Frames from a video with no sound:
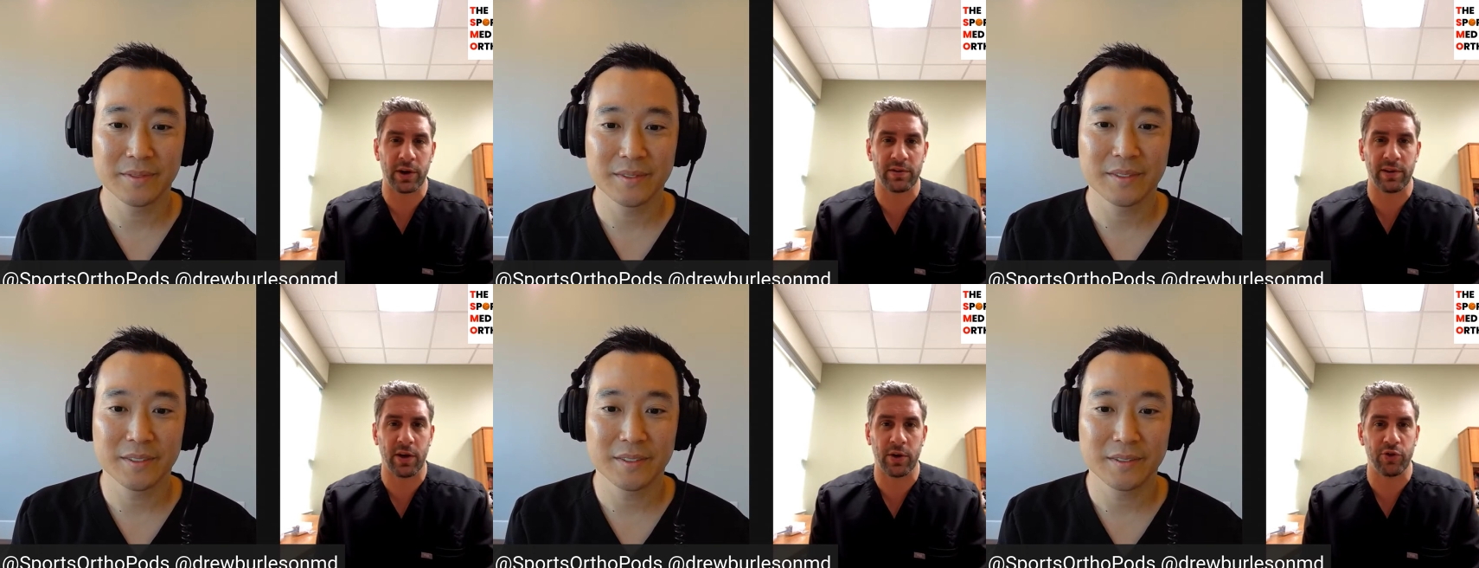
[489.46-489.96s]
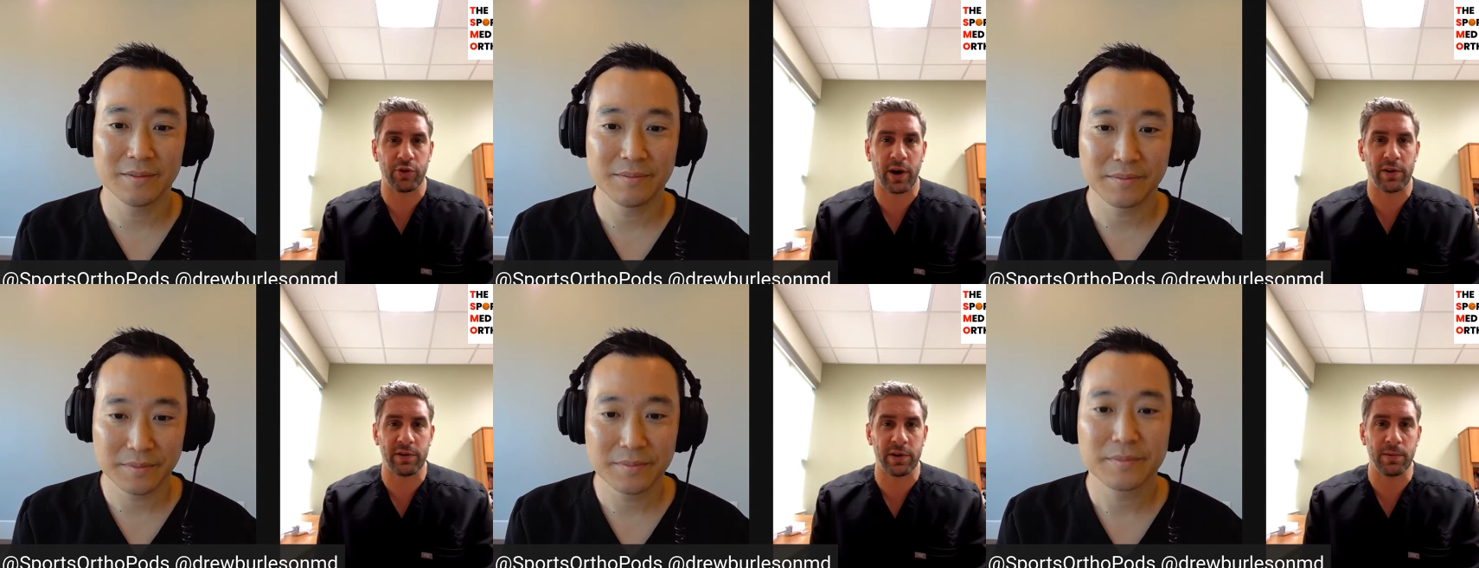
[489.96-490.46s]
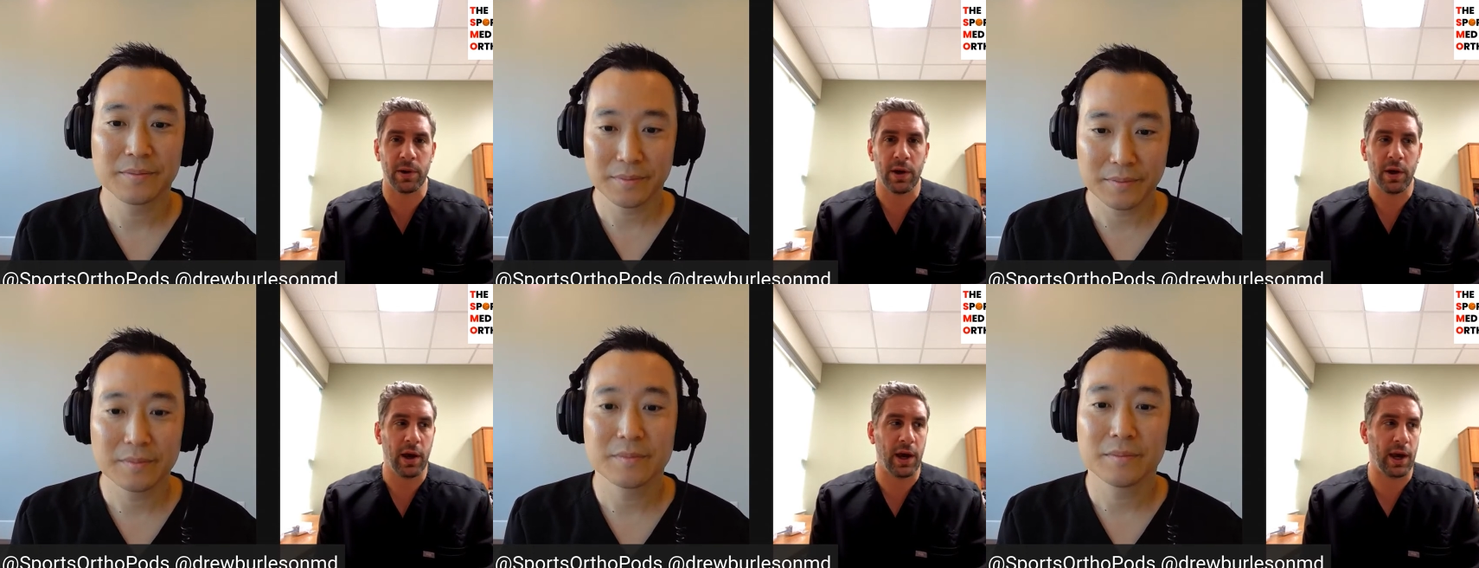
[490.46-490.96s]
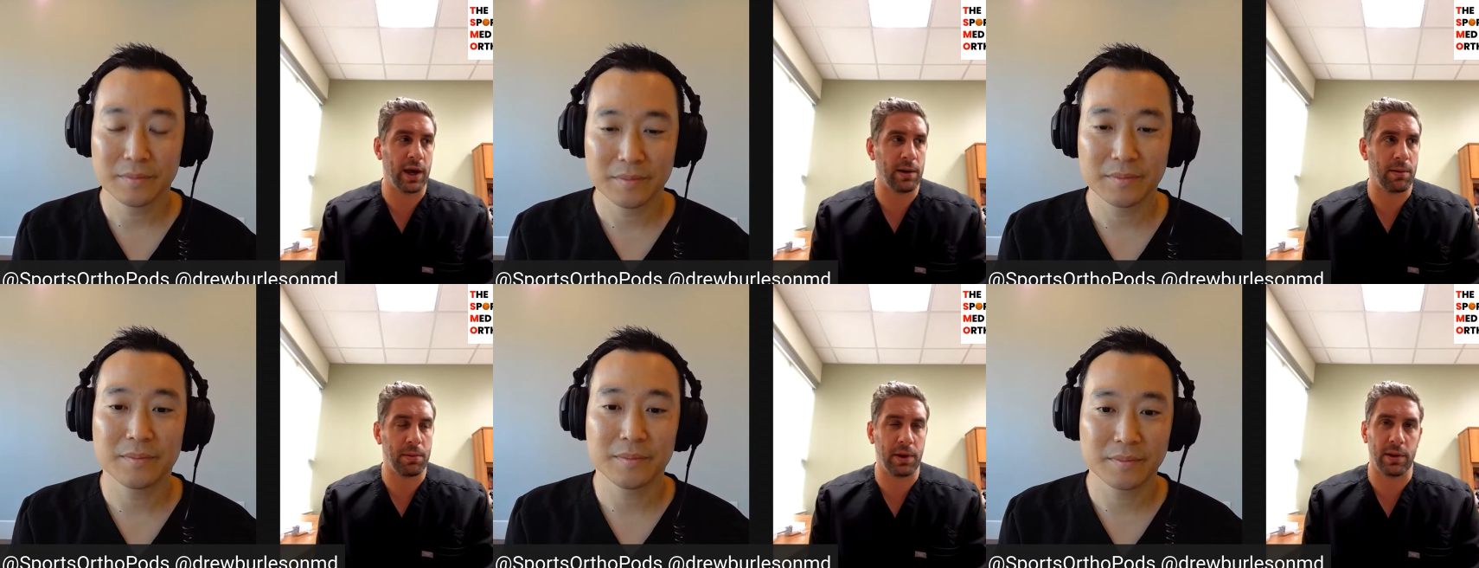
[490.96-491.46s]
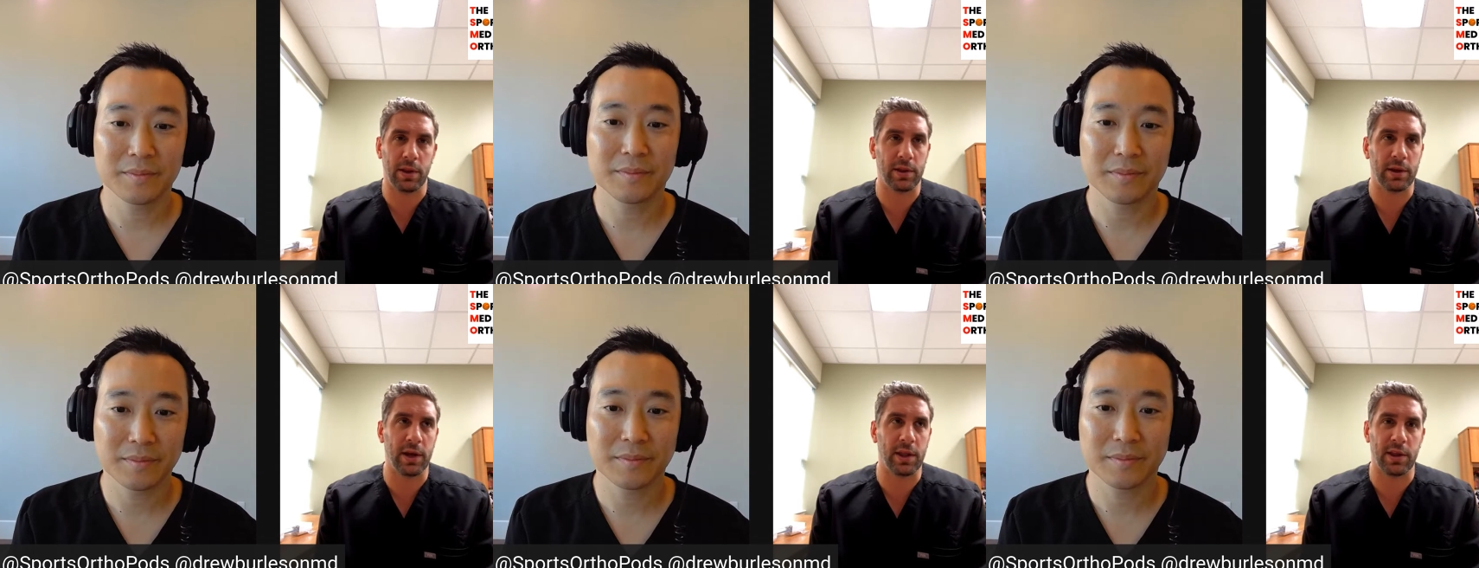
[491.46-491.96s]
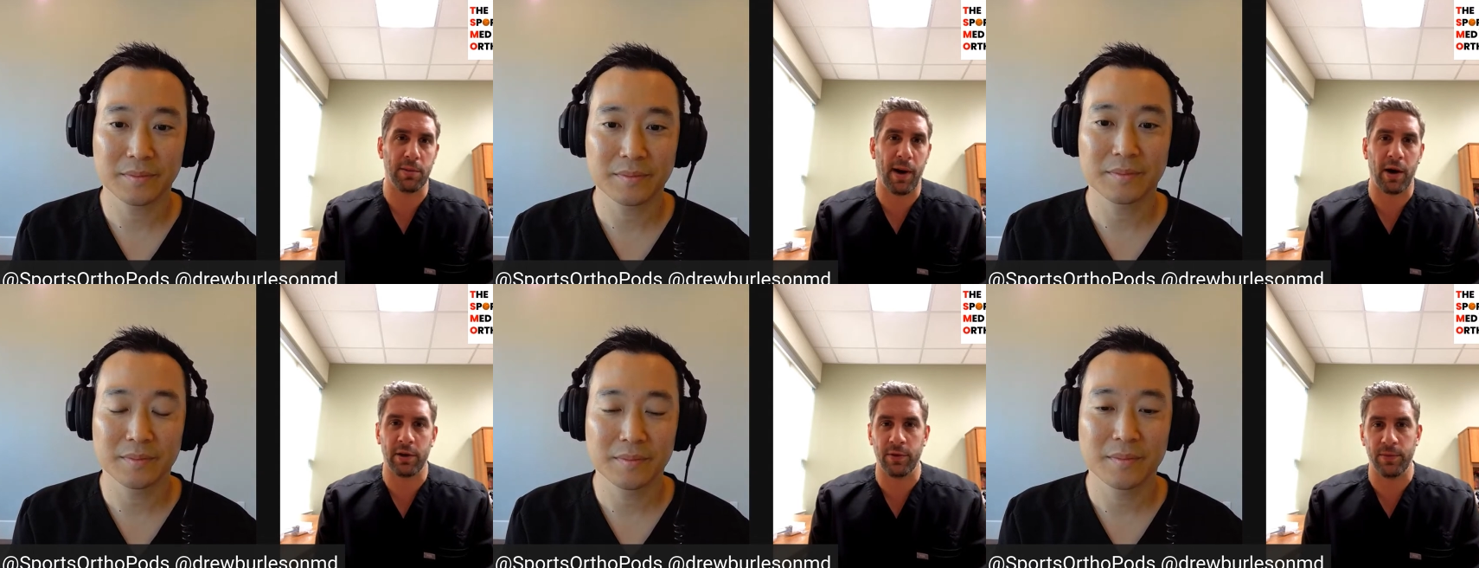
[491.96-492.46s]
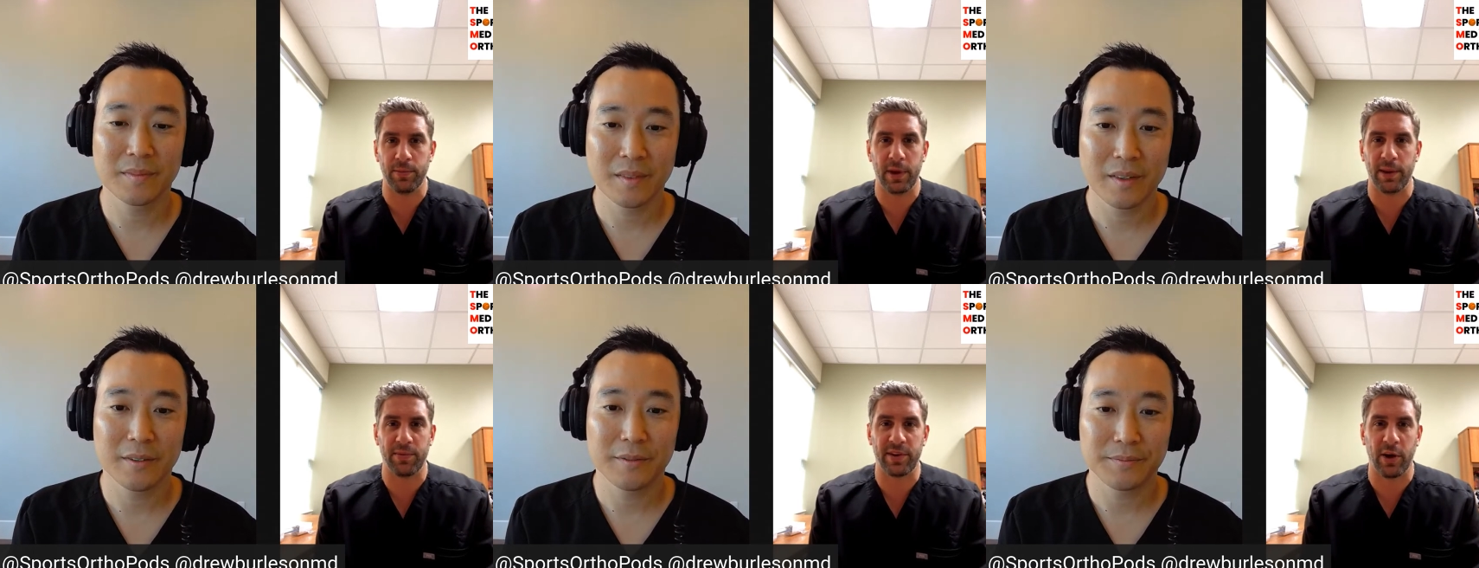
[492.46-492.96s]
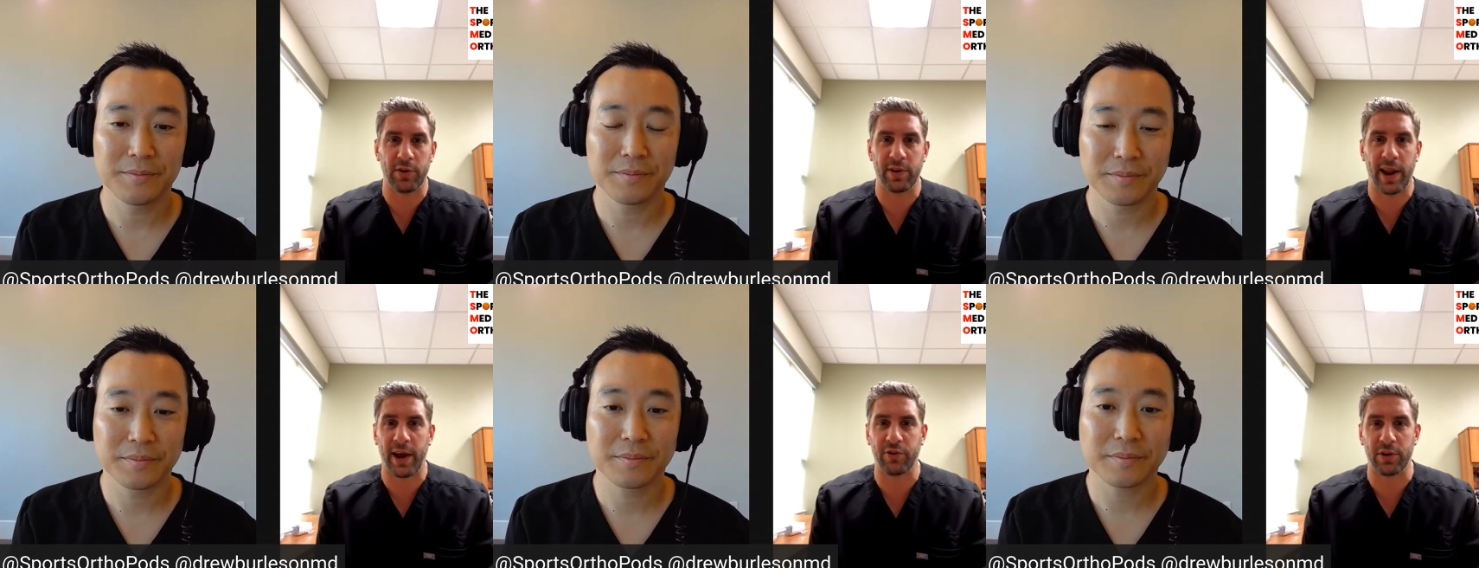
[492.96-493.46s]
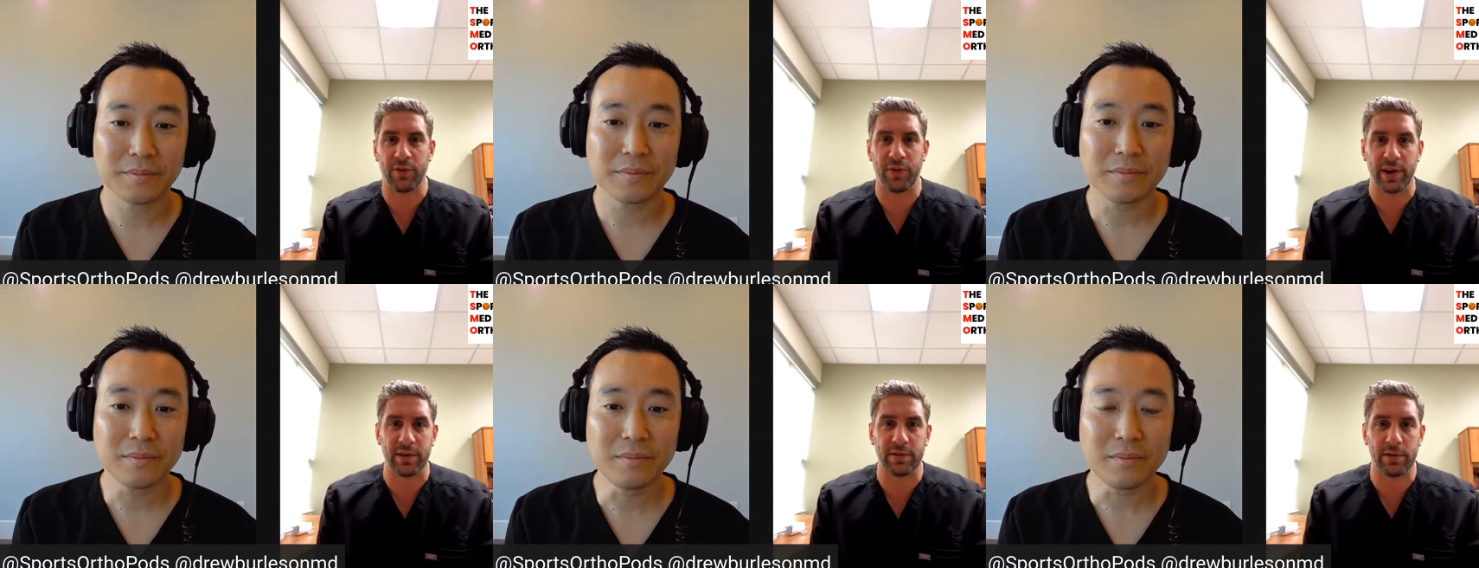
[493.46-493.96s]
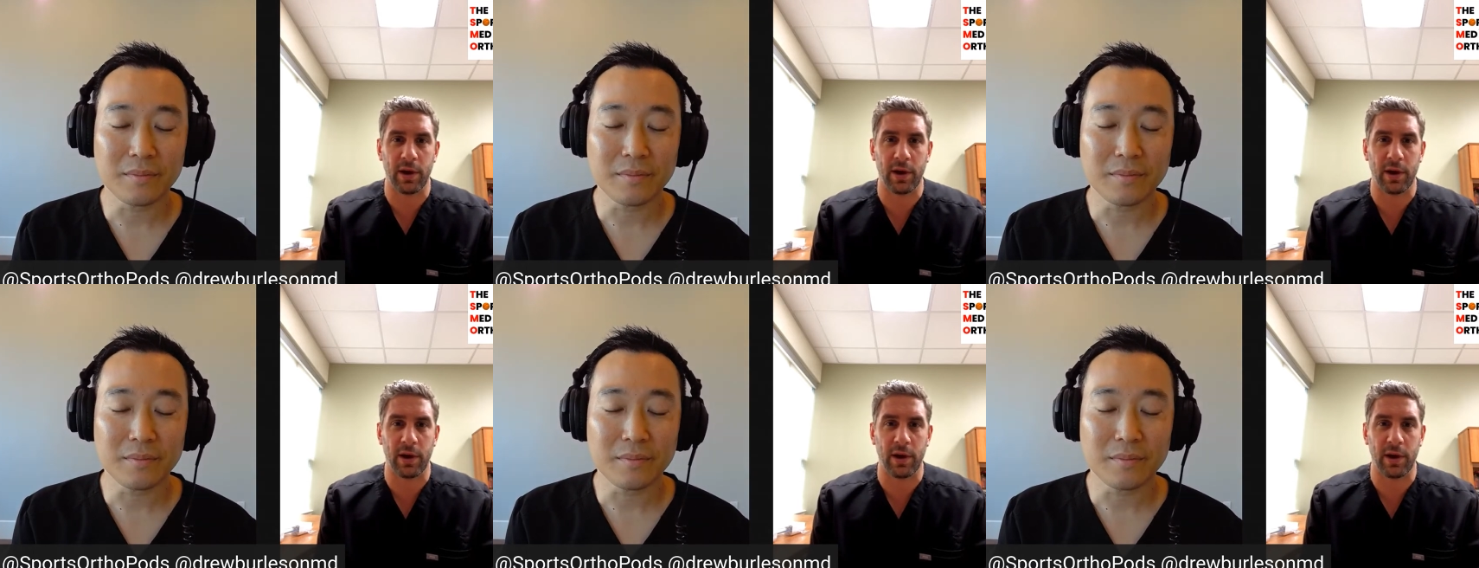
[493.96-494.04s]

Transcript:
Speaker 1: ACL injury I see. And I um, mean, again, the amount of MCLs that I actually fix,